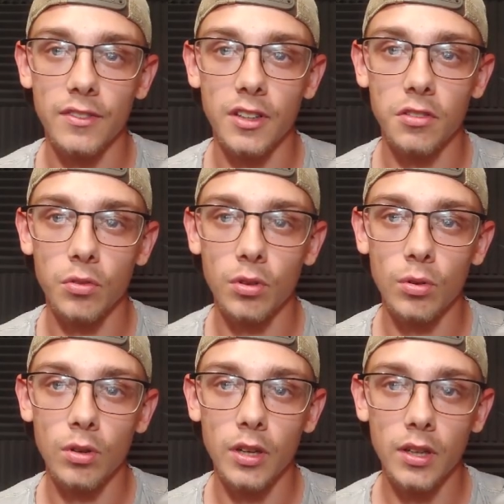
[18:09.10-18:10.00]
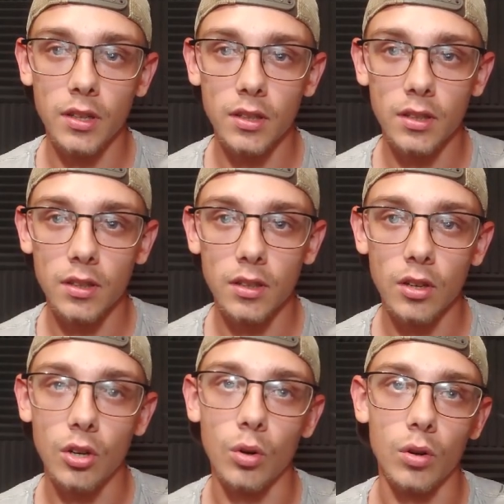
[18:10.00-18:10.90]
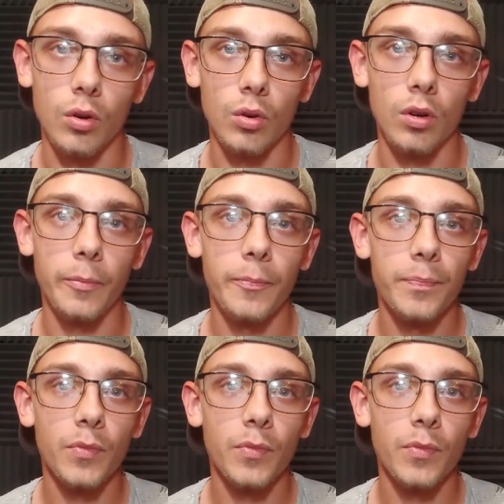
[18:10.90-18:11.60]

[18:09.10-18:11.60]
if it's still recording. Cool.